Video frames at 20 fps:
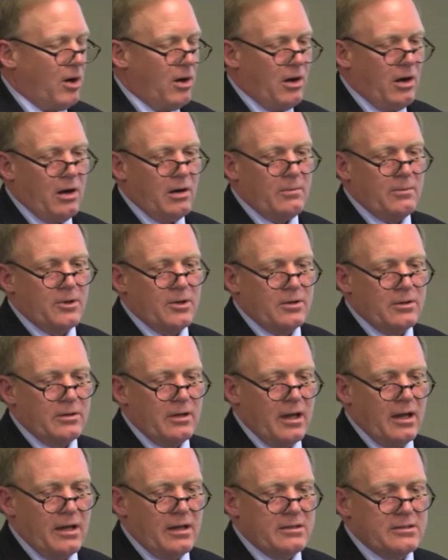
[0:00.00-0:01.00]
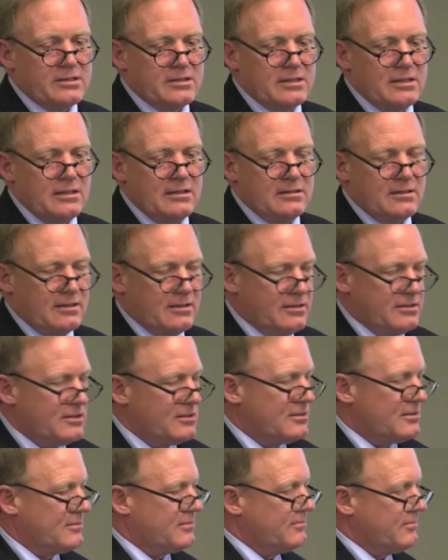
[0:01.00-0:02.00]
Harbor, and this
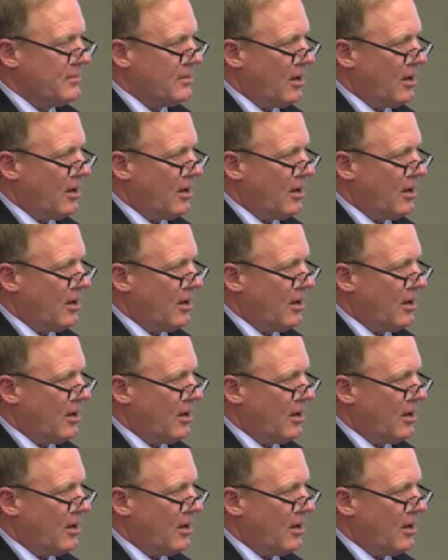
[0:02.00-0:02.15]
is